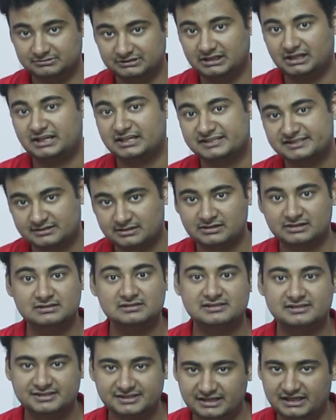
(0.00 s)
they can
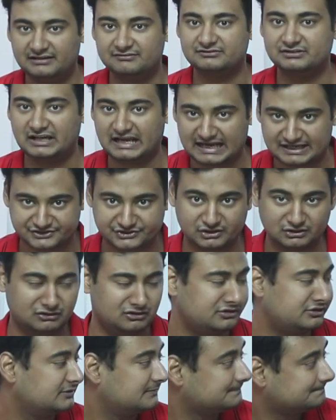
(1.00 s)
still save the
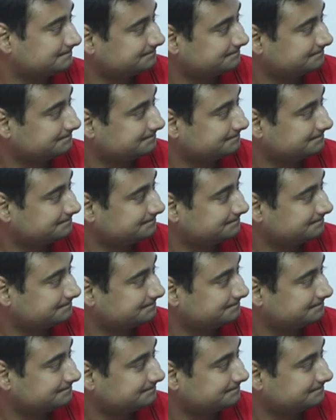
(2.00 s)
astronaut.